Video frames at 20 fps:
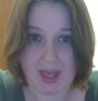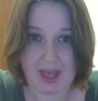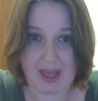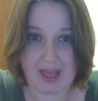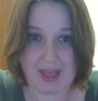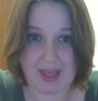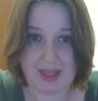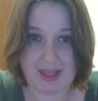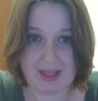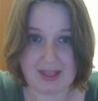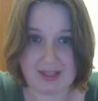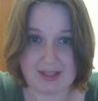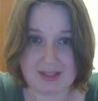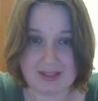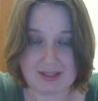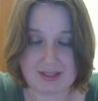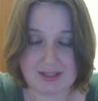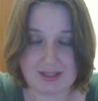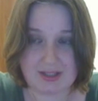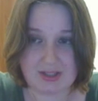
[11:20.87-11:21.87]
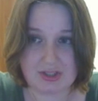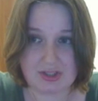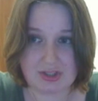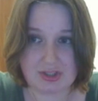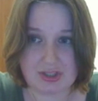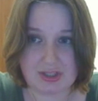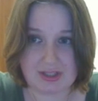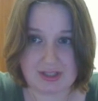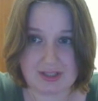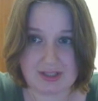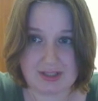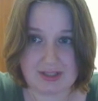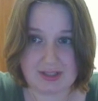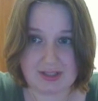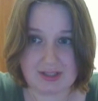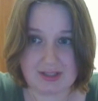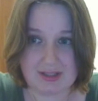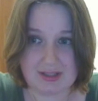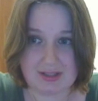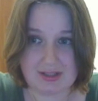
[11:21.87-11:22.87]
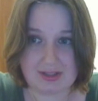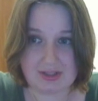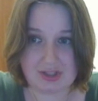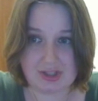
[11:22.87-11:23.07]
and she